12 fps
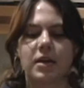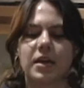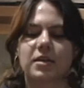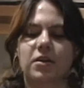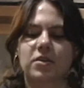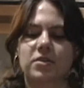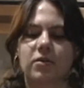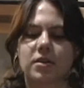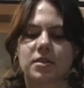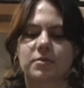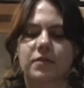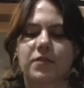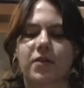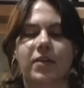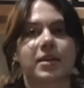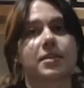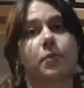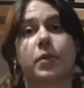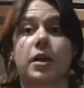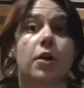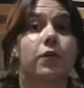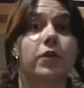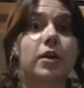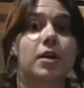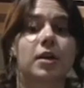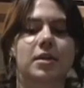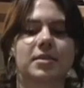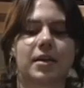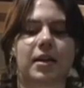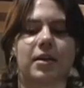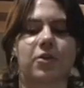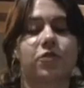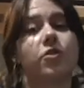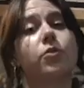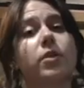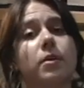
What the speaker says: It's also awesome if you have like somebody over, because then there's 2 of